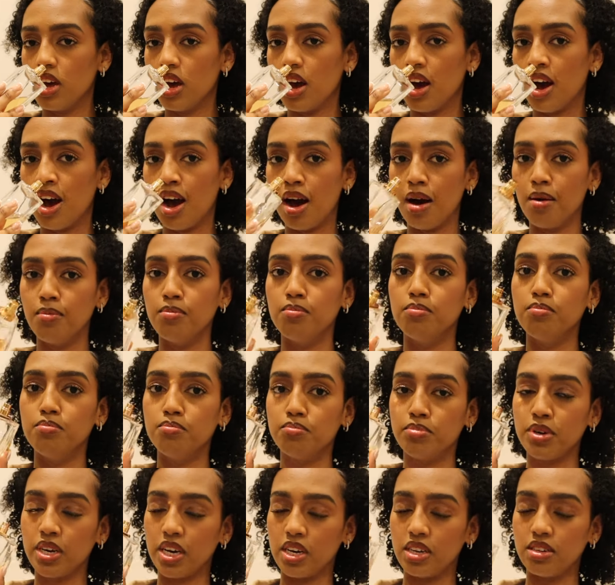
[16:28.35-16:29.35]

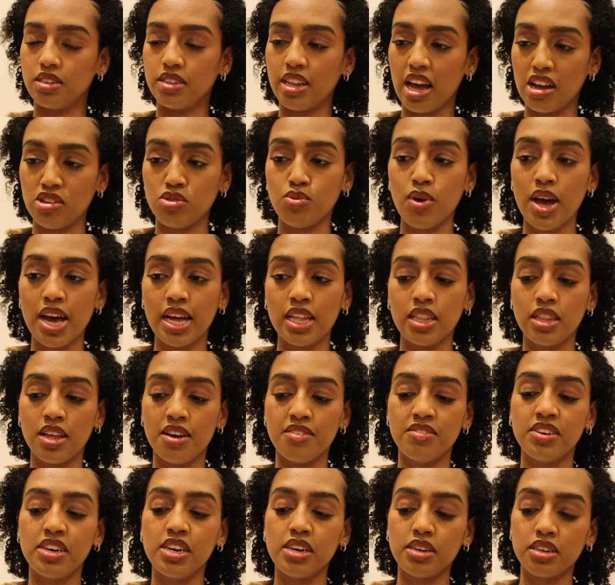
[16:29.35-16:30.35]
But that's why I
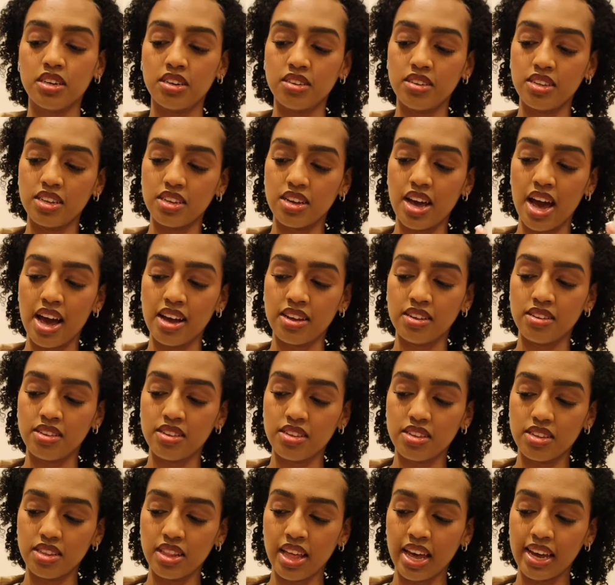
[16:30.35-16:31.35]
love it, because it
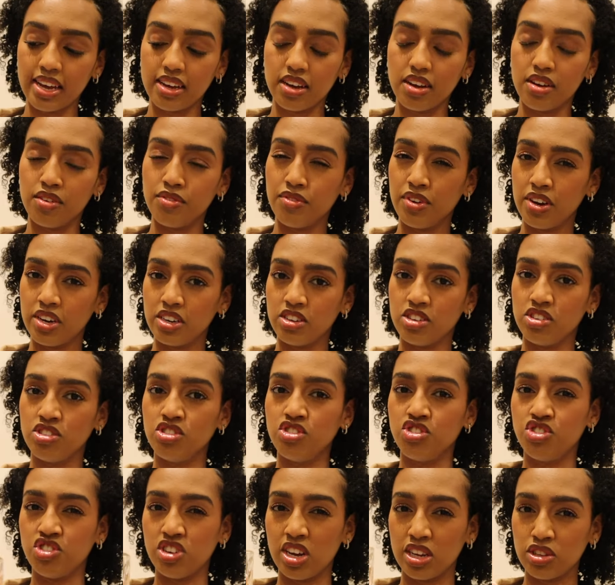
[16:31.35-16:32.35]
has like a very
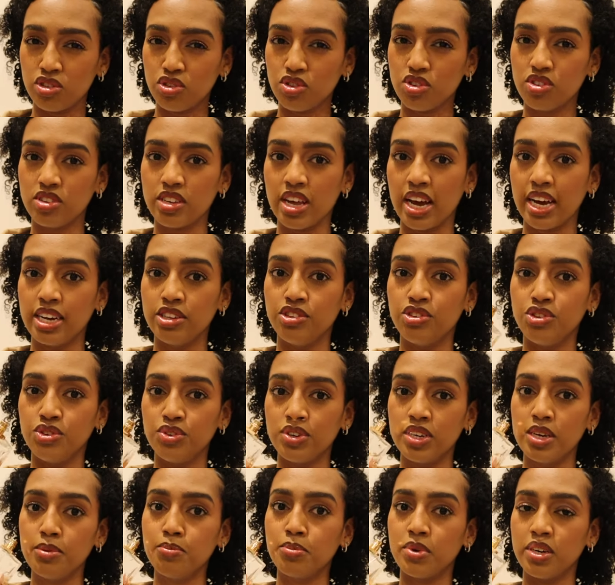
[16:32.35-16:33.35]
gentle side to
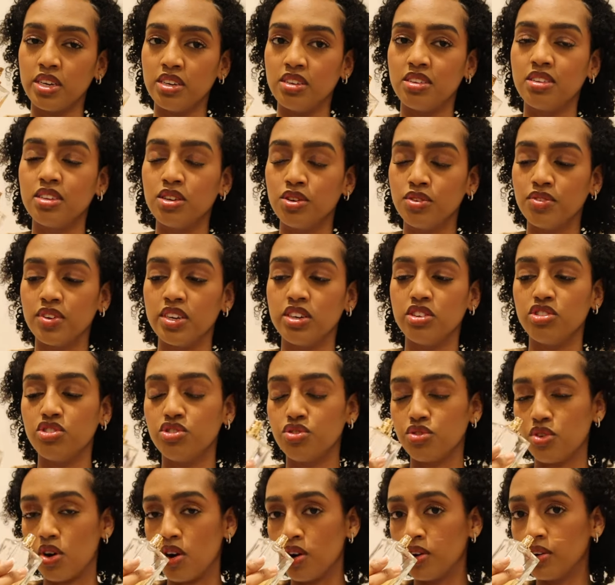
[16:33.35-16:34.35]
it, but it's still very
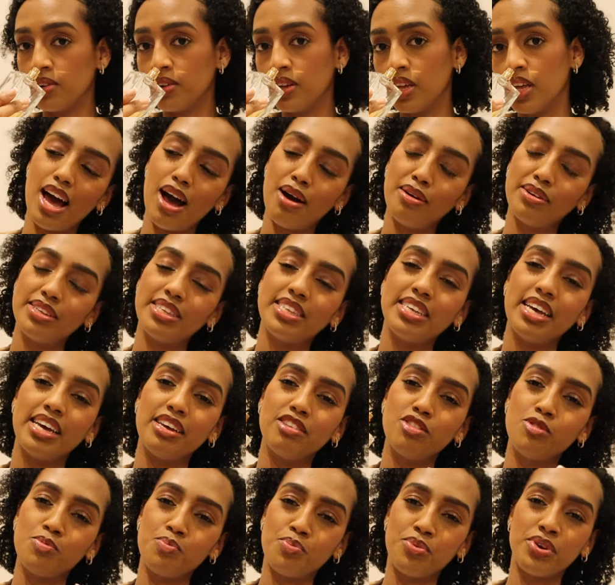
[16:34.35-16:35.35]
strong. I would say
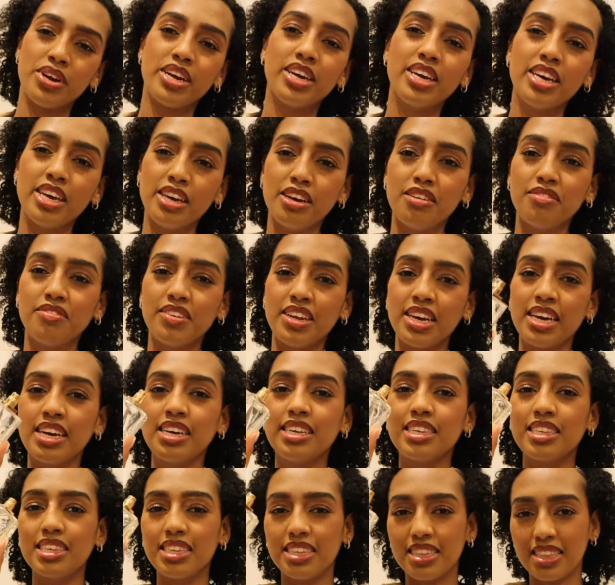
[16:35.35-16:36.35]
spring
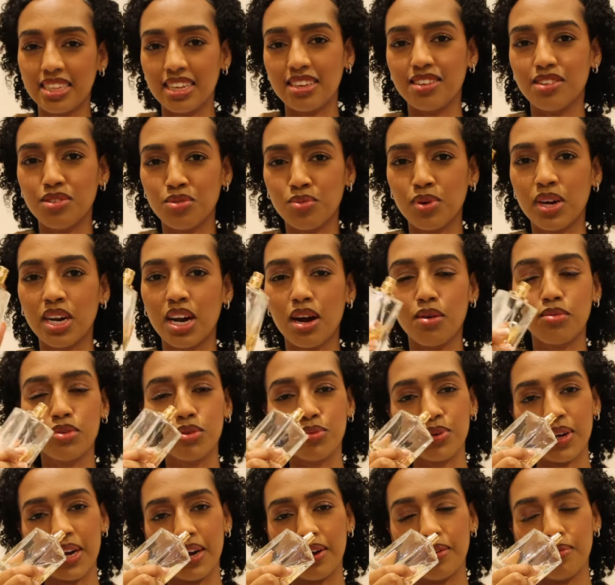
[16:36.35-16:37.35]
evenings, this is what I would
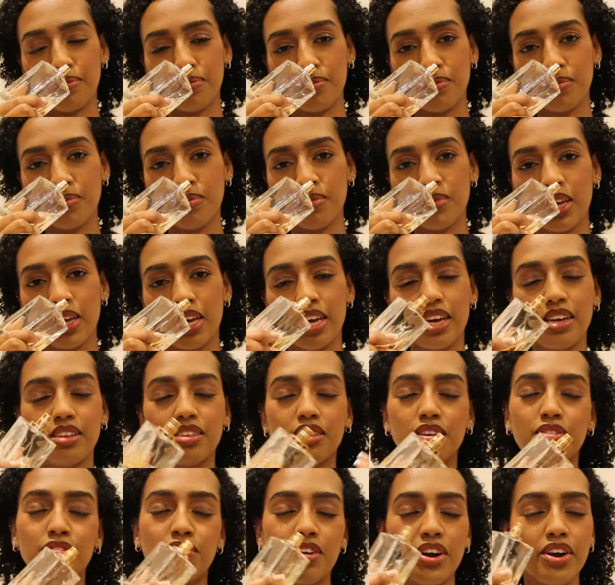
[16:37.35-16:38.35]
wear. It's
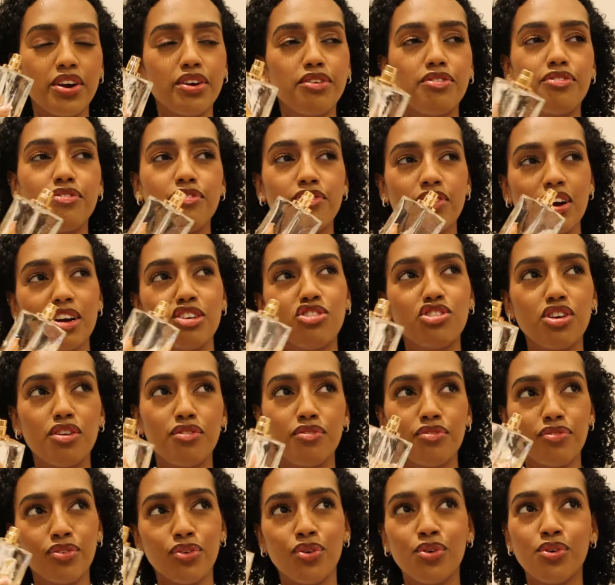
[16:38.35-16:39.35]
a very fresh and
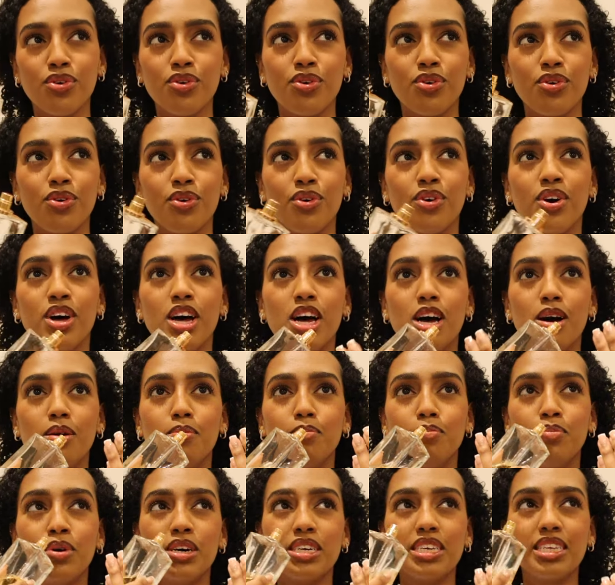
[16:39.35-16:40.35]
floral,
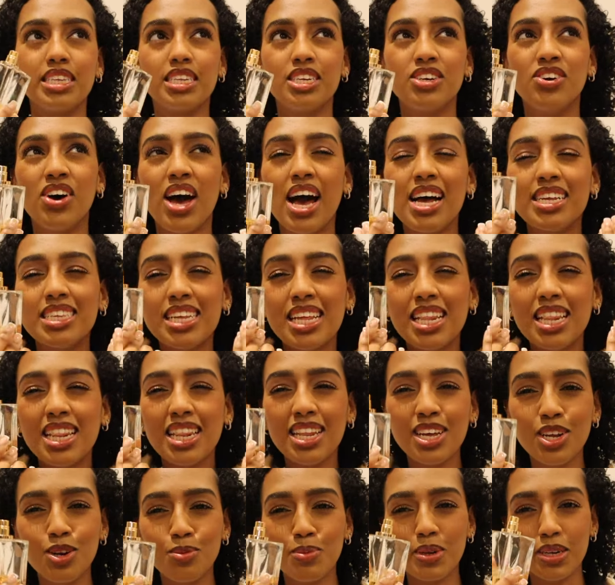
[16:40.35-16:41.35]
but still has a
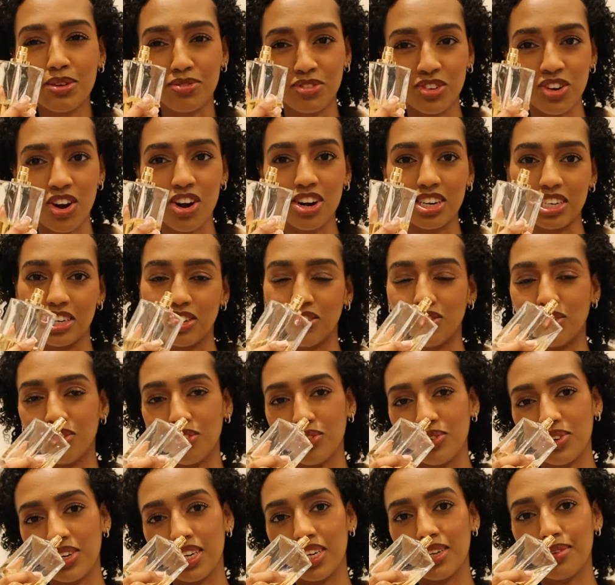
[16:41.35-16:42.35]
little bit of darkness
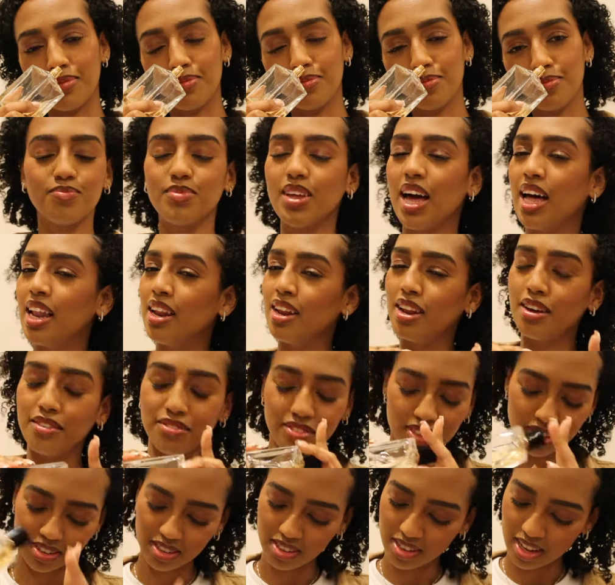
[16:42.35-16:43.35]
to it. I love
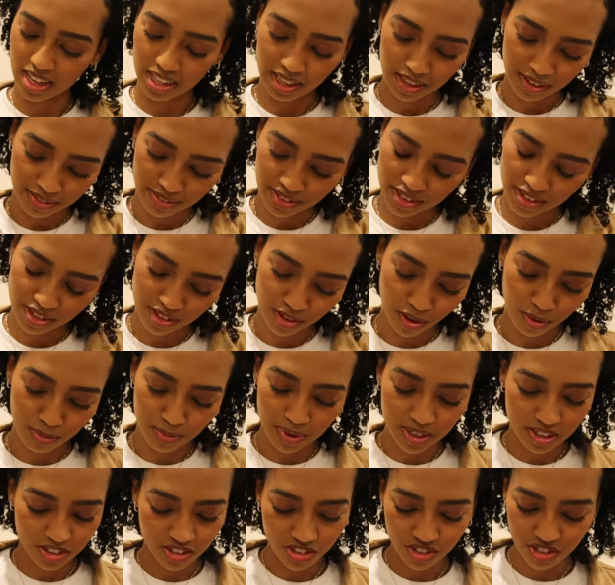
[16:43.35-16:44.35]
this. I love this so
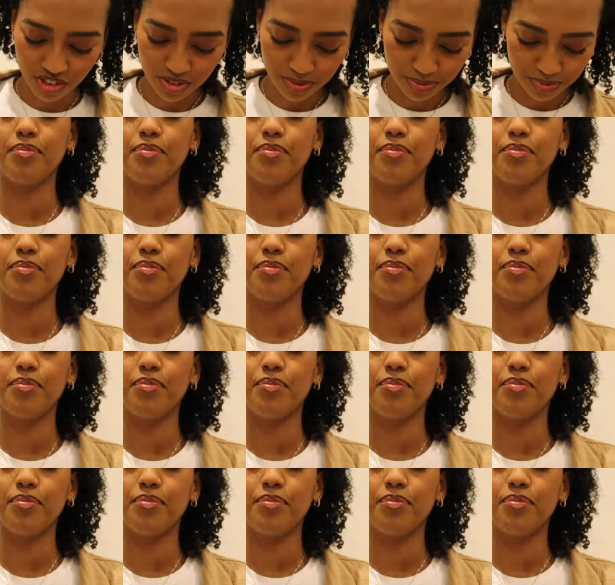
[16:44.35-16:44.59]
much.